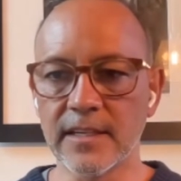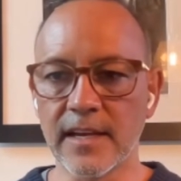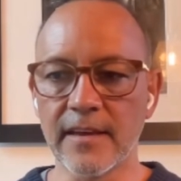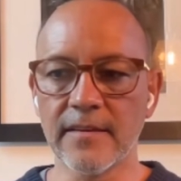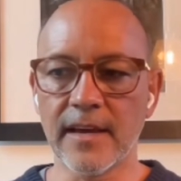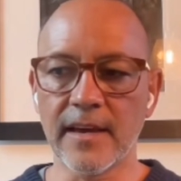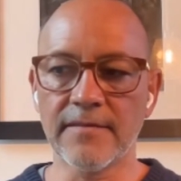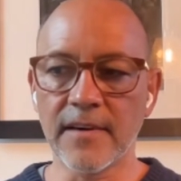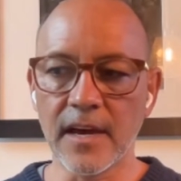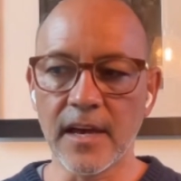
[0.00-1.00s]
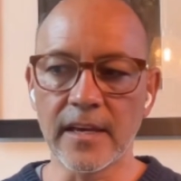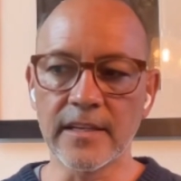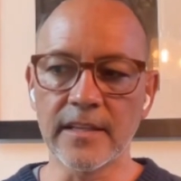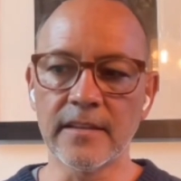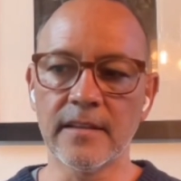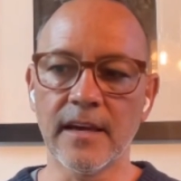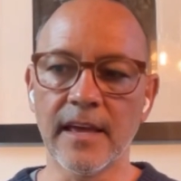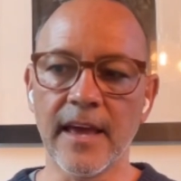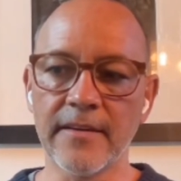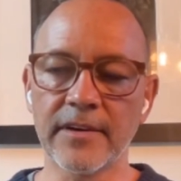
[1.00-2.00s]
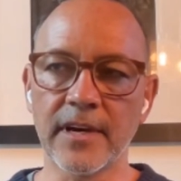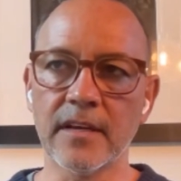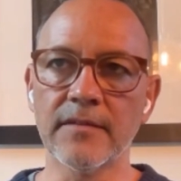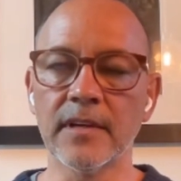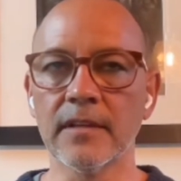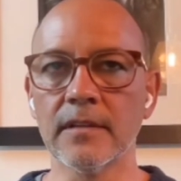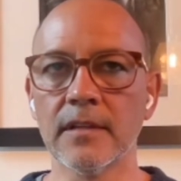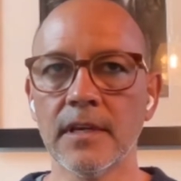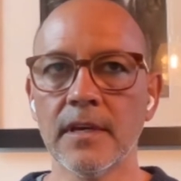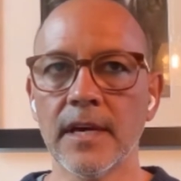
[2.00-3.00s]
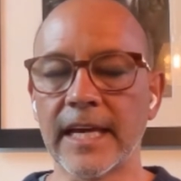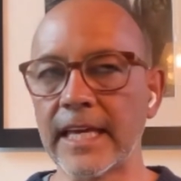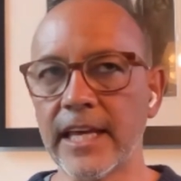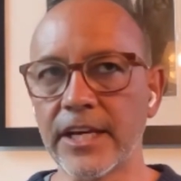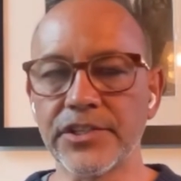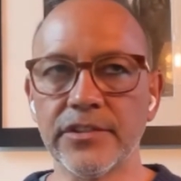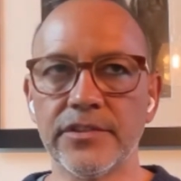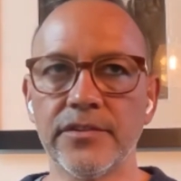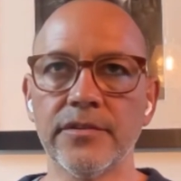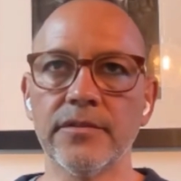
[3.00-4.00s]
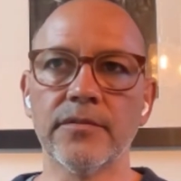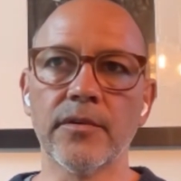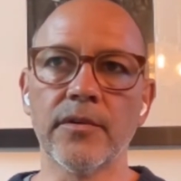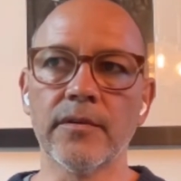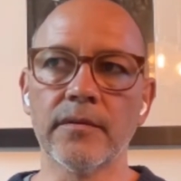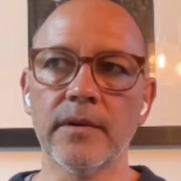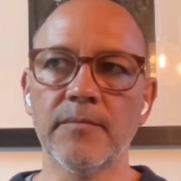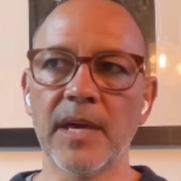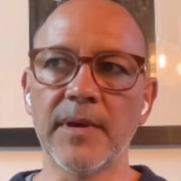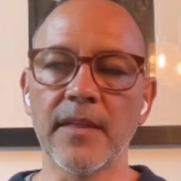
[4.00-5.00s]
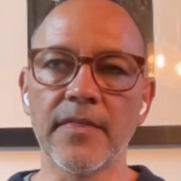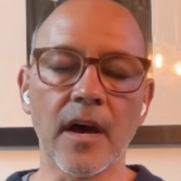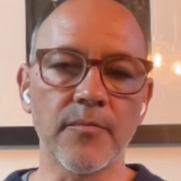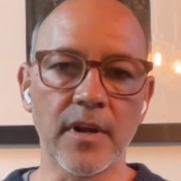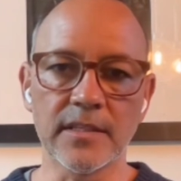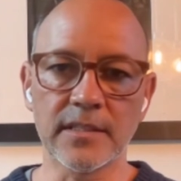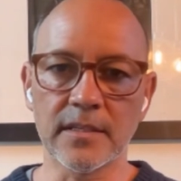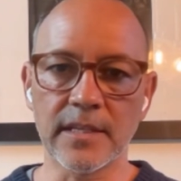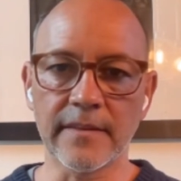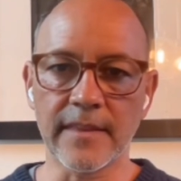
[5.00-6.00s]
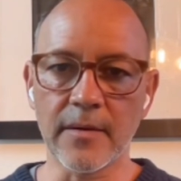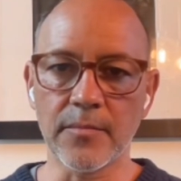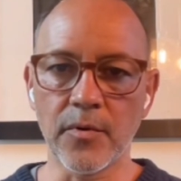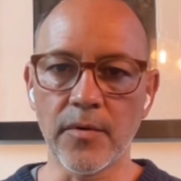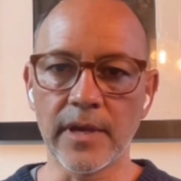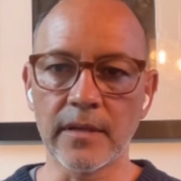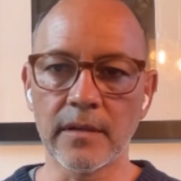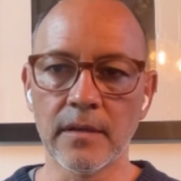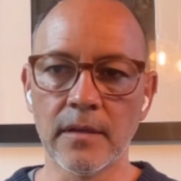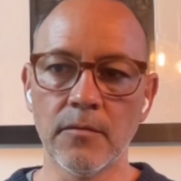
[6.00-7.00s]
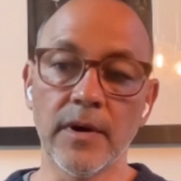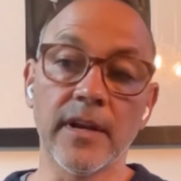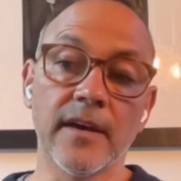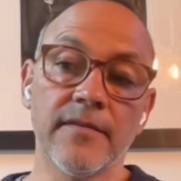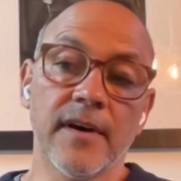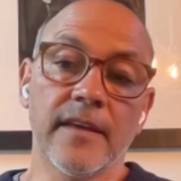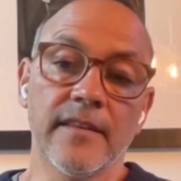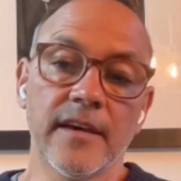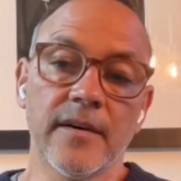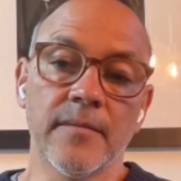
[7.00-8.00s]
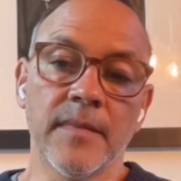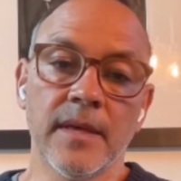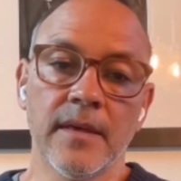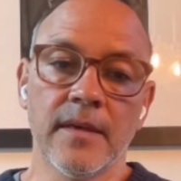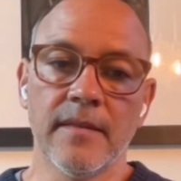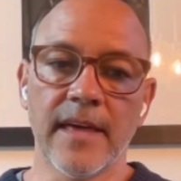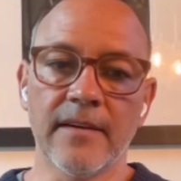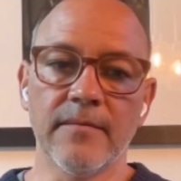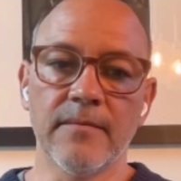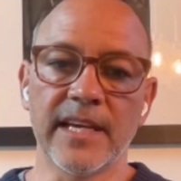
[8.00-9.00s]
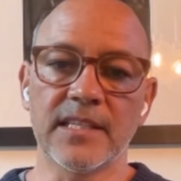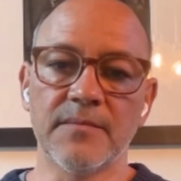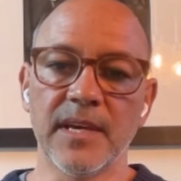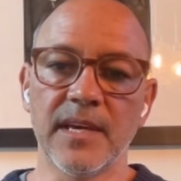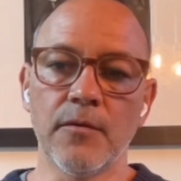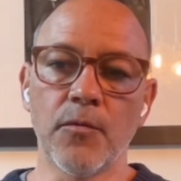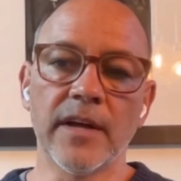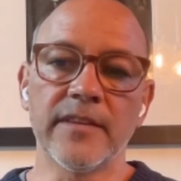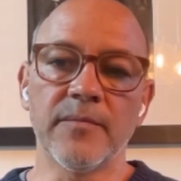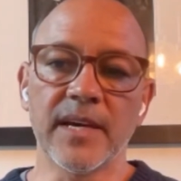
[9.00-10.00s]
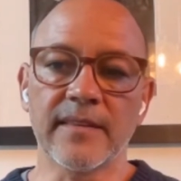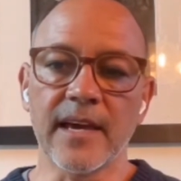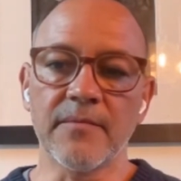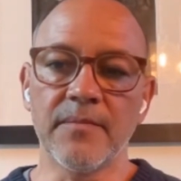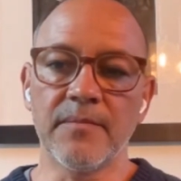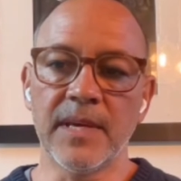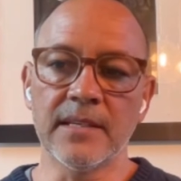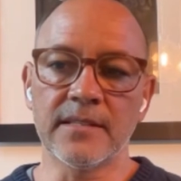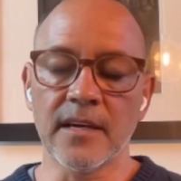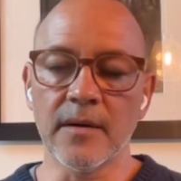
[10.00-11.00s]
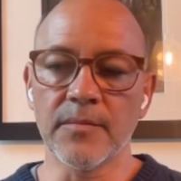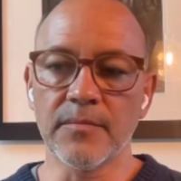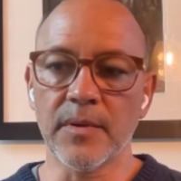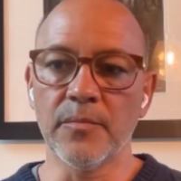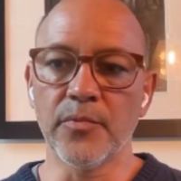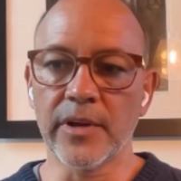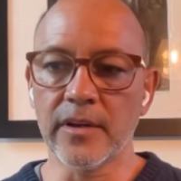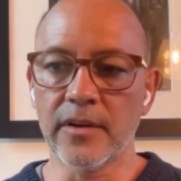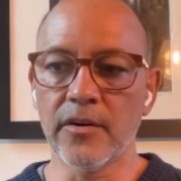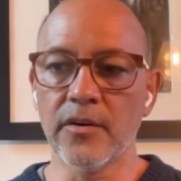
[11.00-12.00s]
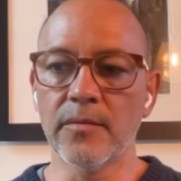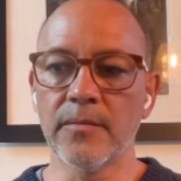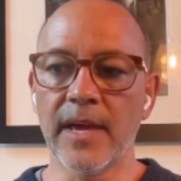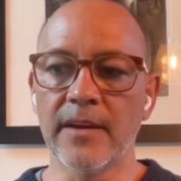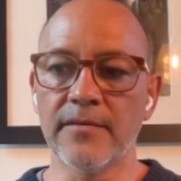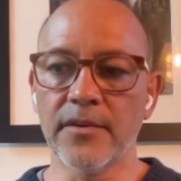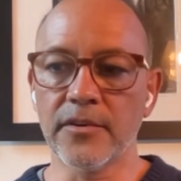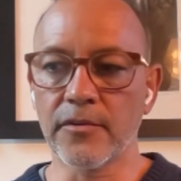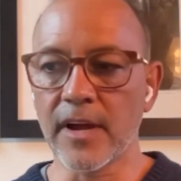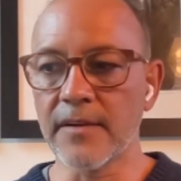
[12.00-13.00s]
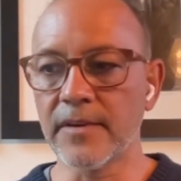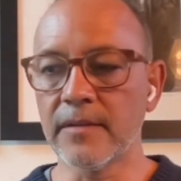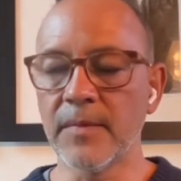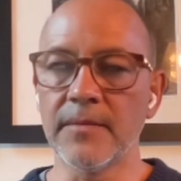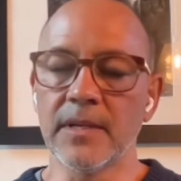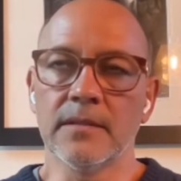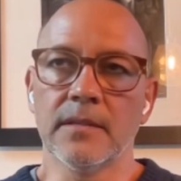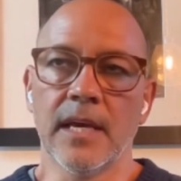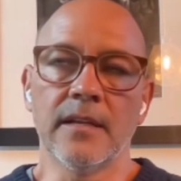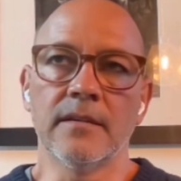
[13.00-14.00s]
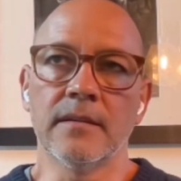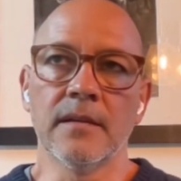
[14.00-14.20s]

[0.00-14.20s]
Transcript: that I, I find and I have kind of a, a connection to, or maybe a thought process at that point when I find them that oh. makes me want to pick that piece up and bring it home and photograph it maybe and